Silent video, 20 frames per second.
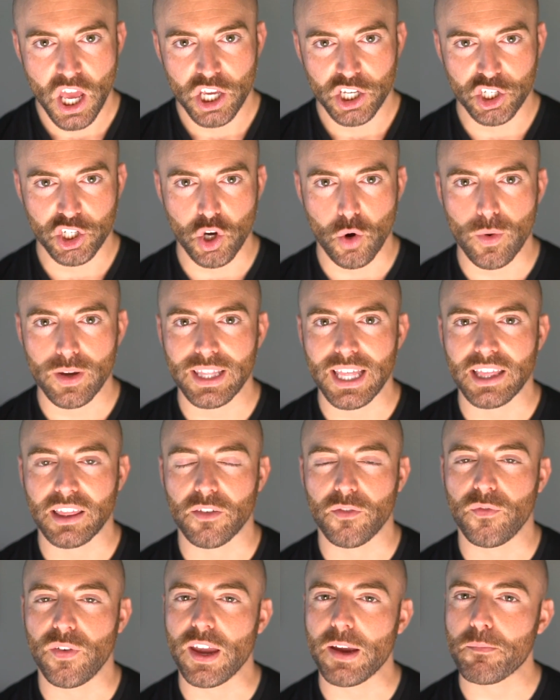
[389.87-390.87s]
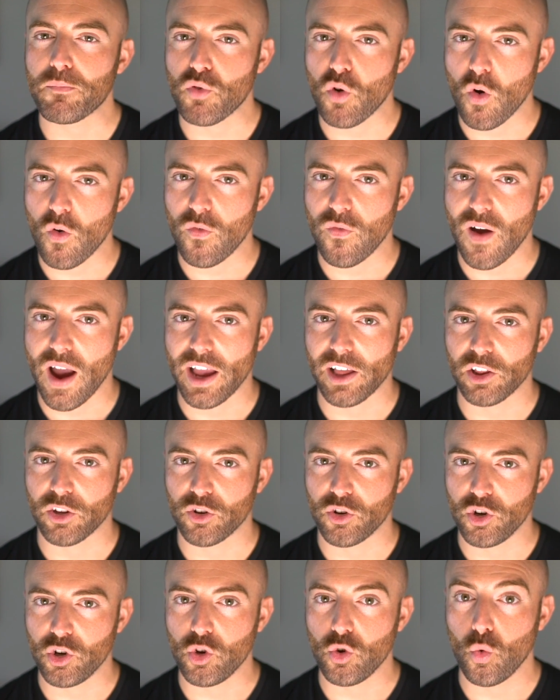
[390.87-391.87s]
showing that the fake
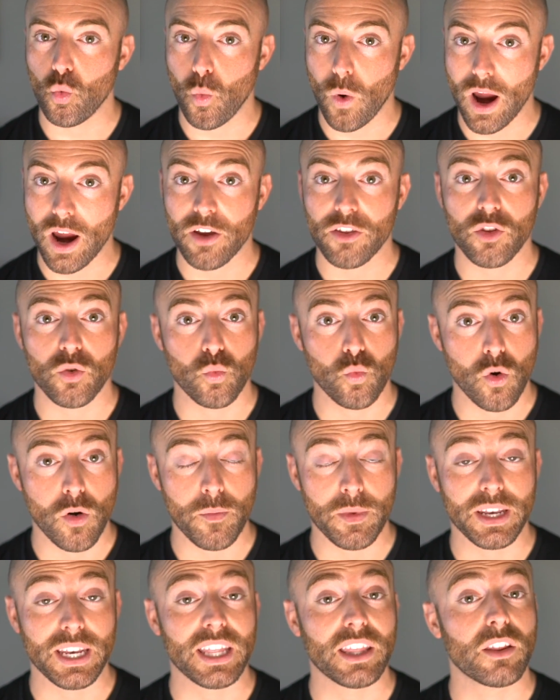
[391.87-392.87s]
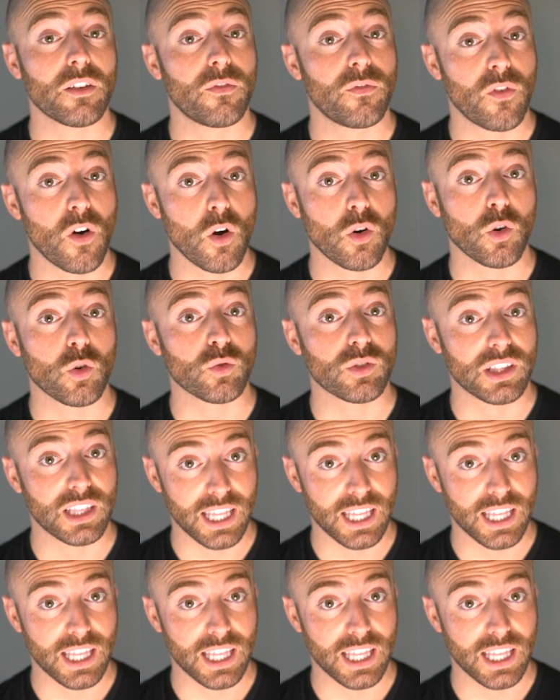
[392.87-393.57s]
profiler knew where the woman in the photos